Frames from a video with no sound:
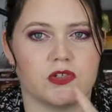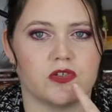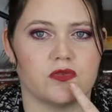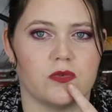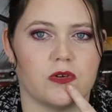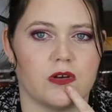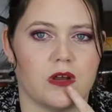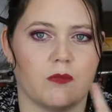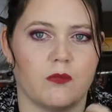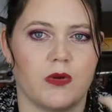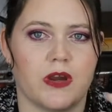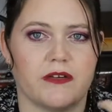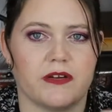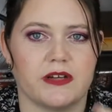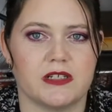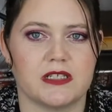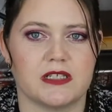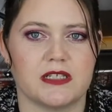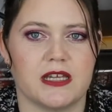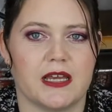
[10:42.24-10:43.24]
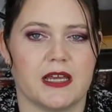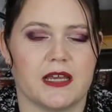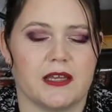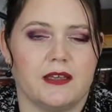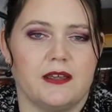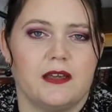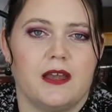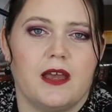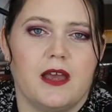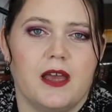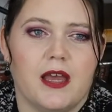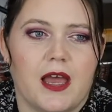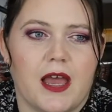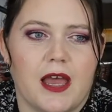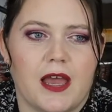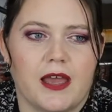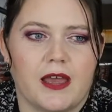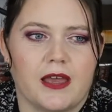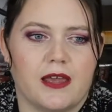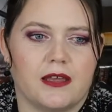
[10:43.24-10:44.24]
which is what I'm wearing today.
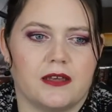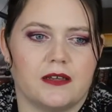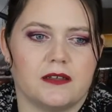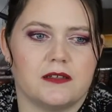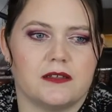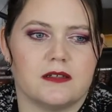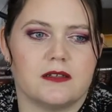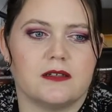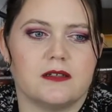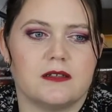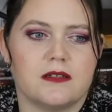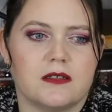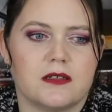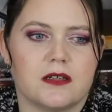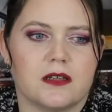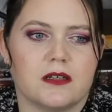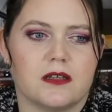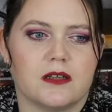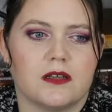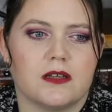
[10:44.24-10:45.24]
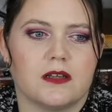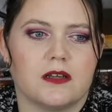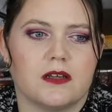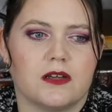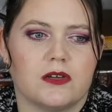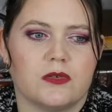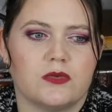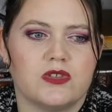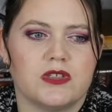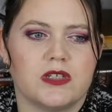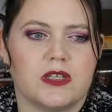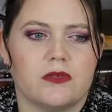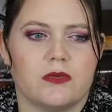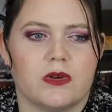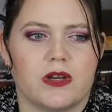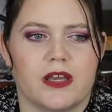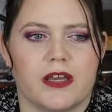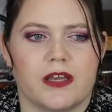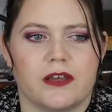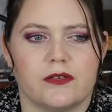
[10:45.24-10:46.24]
And what's the other
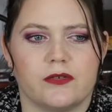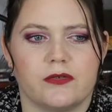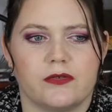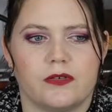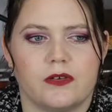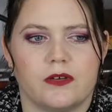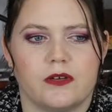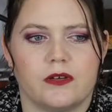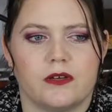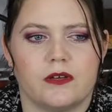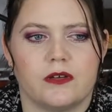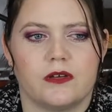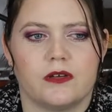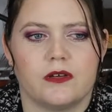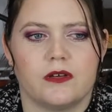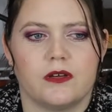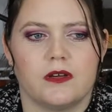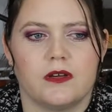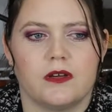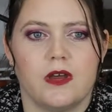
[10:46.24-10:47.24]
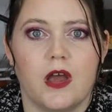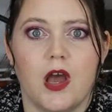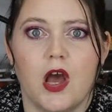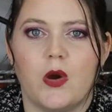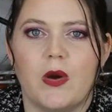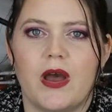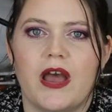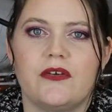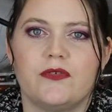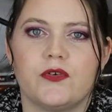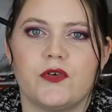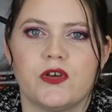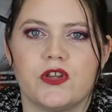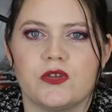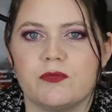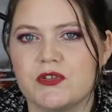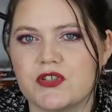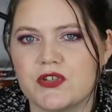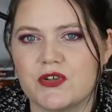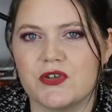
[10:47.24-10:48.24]
one I have? Oh, I have
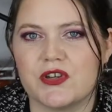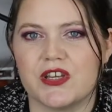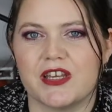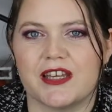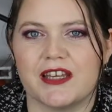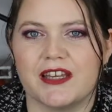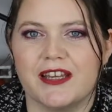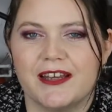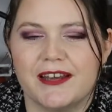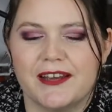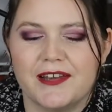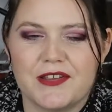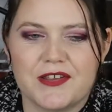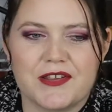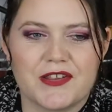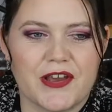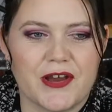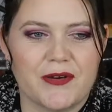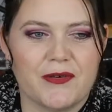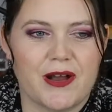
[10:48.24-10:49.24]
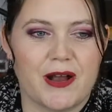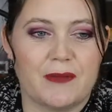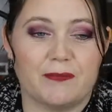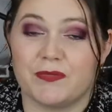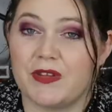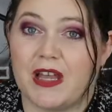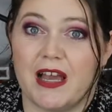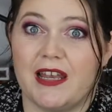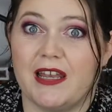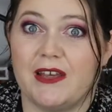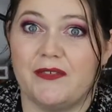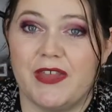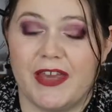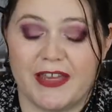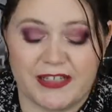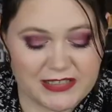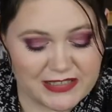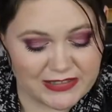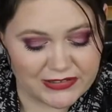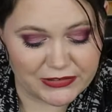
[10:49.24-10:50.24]
Christmas Cookie. So I love
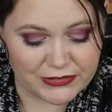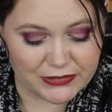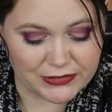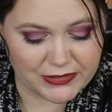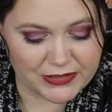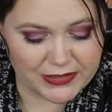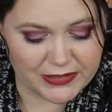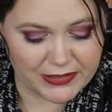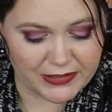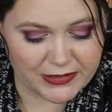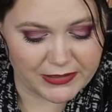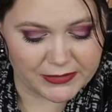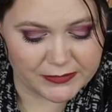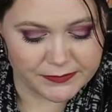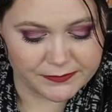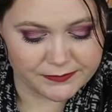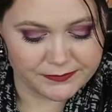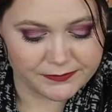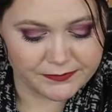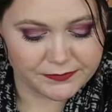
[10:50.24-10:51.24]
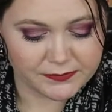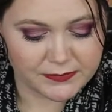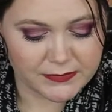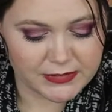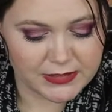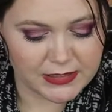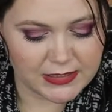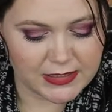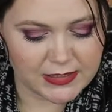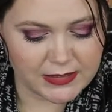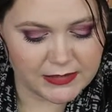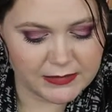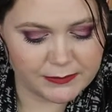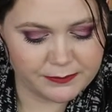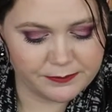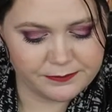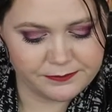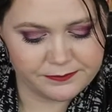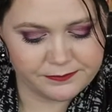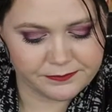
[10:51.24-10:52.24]
that too. So
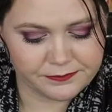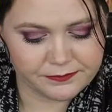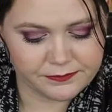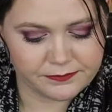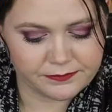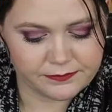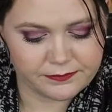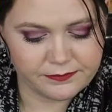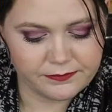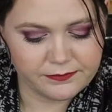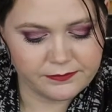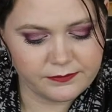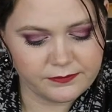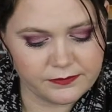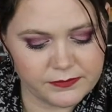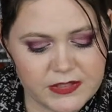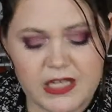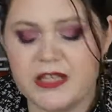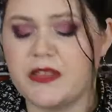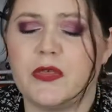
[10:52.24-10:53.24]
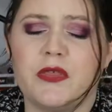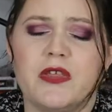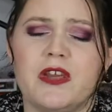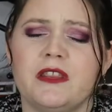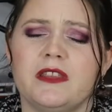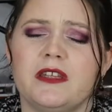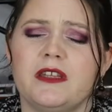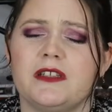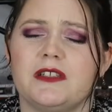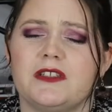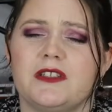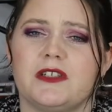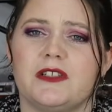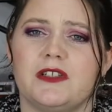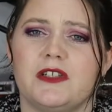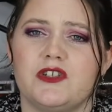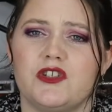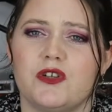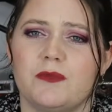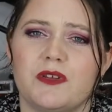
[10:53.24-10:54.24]
the other thing that
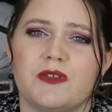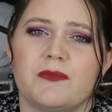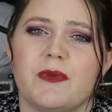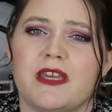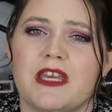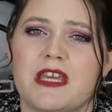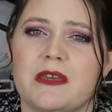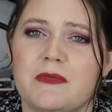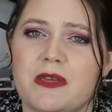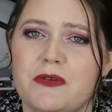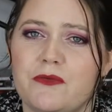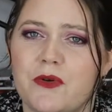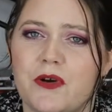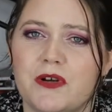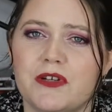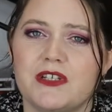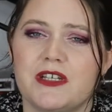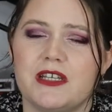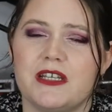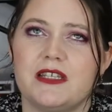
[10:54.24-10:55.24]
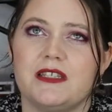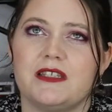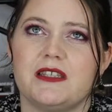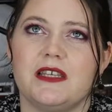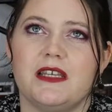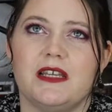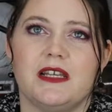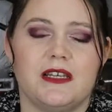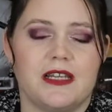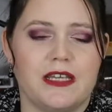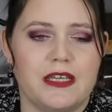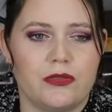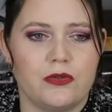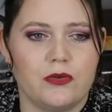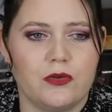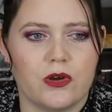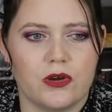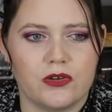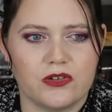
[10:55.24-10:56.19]
YouTube is making me want is the Lethal